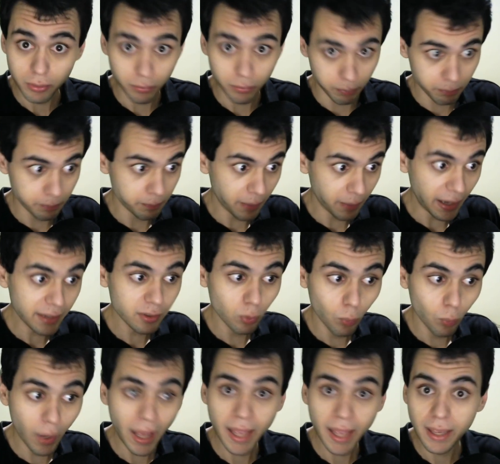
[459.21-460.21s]
by the
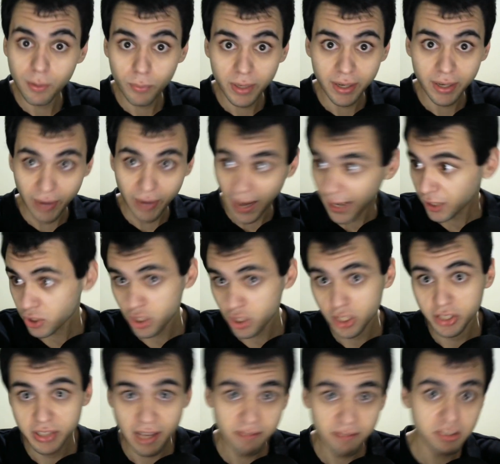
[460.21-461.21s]
way we are actually
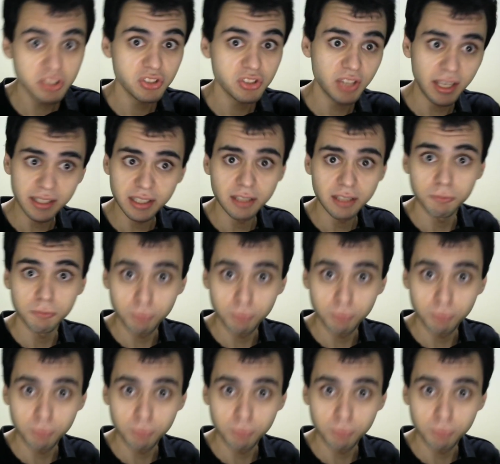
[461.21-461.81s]
devastating